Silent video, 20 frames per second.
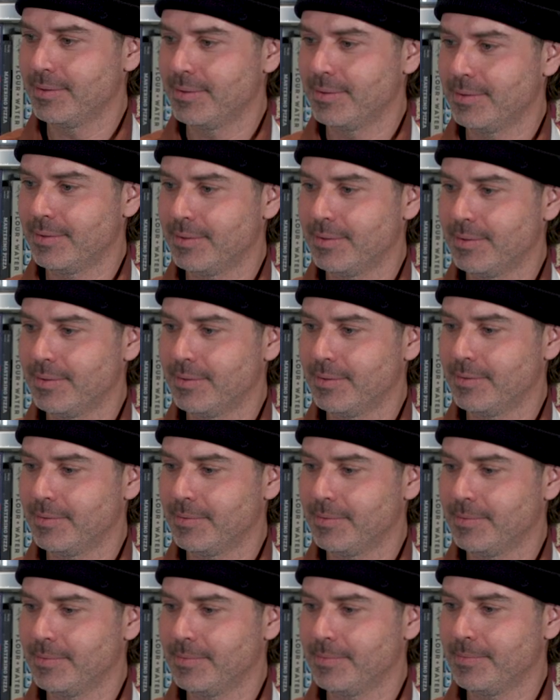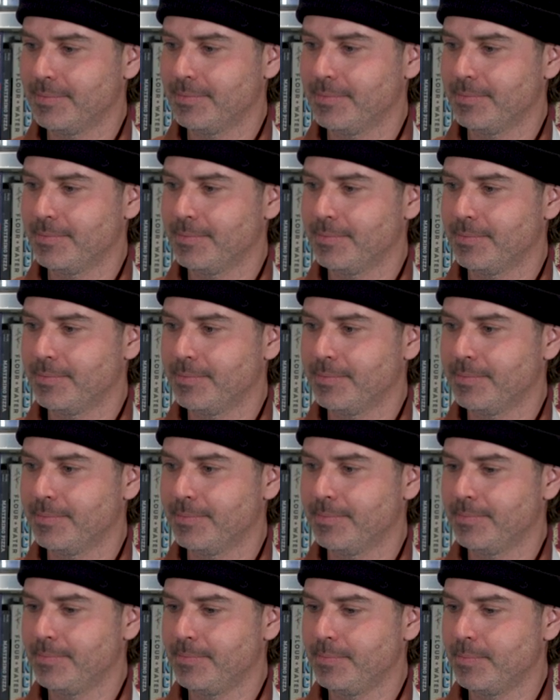
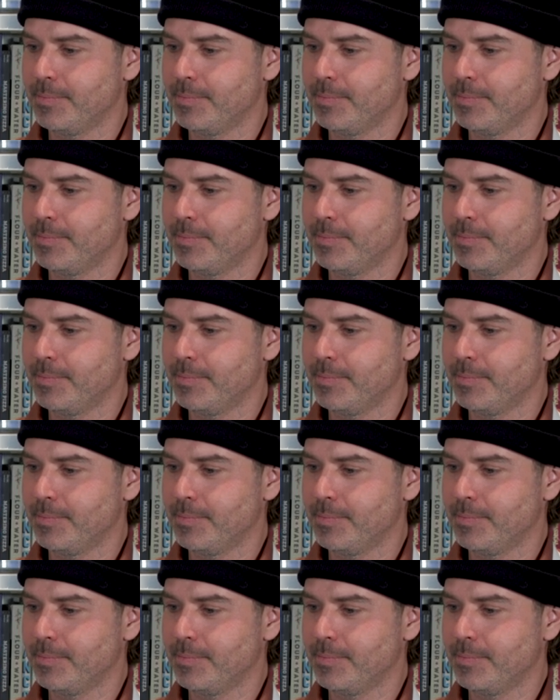The person shown says nothing.